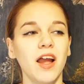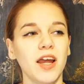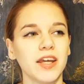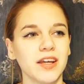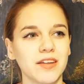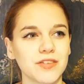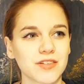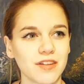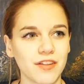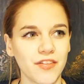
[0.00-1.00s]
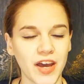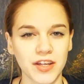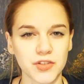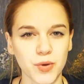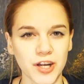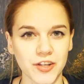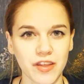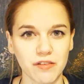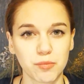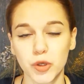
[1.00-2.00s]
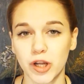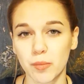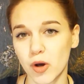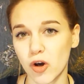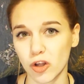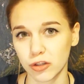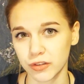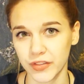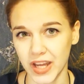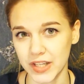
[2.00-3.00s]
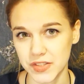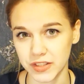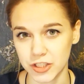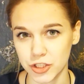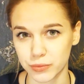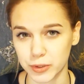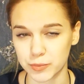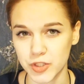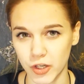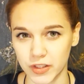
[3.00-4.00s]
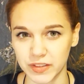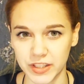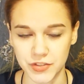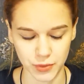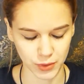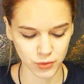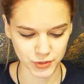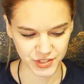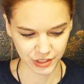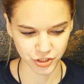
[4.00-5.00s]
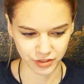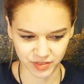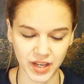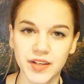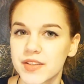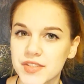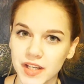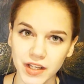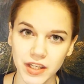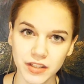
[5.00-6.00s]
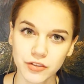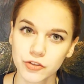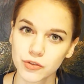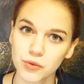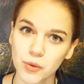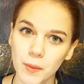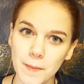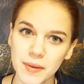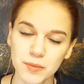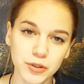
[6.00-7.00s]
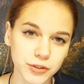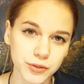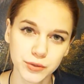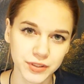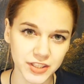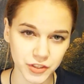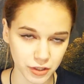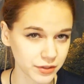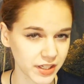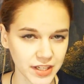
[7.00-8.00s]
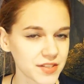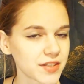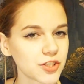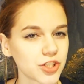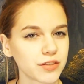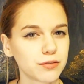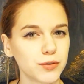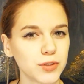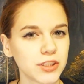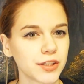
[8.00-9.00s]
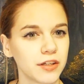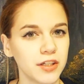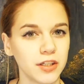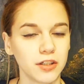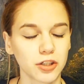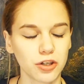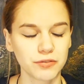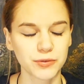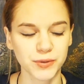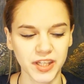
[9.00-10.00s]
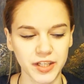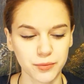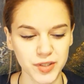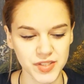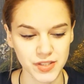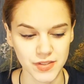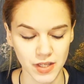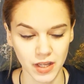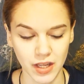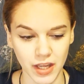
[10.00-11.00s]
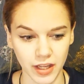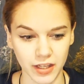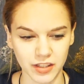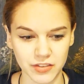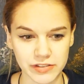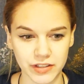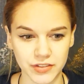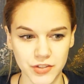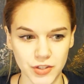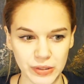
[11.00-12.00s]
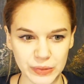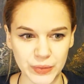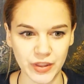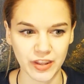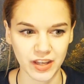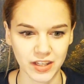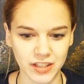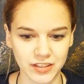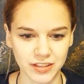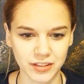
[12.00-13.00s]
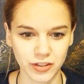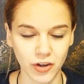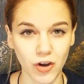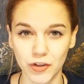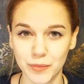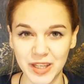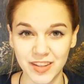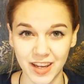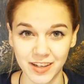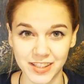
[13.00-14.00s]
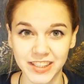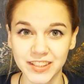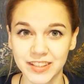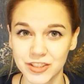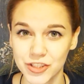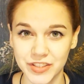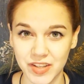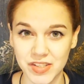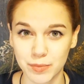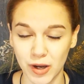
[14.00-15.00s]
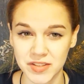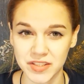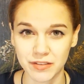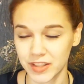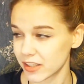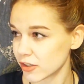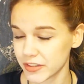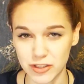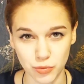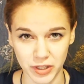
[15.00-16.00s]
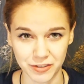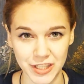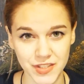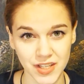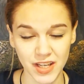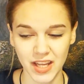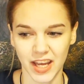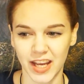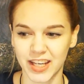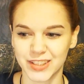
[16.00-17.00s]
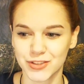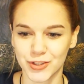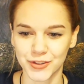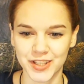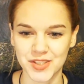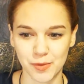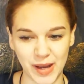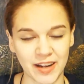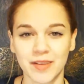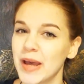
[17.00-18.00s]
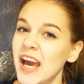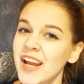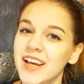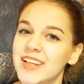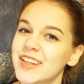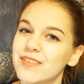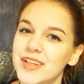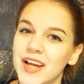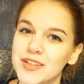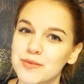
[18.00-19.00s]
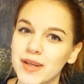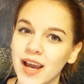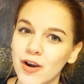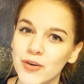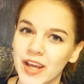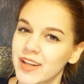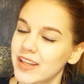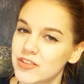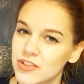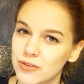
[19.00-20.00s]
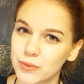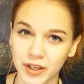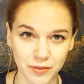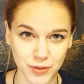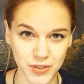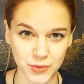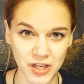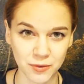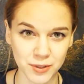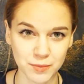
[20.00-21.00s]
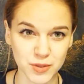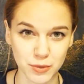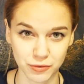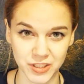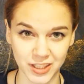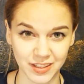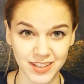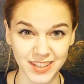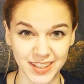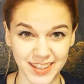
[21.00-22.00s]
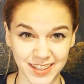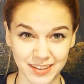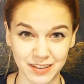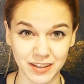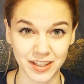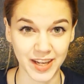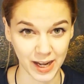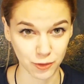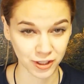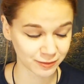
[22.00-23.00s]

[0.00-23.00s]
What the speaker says: and that is where they've put up all the isolation rooms currently. So a whole section of that is dedicated to people who need to go into isolation for COVID-related reasons. And so they called me that night that she tested positive. They called each one of us and told us to pack a bag and that we had to be out and into one of those hotel rooms, moved in an hour.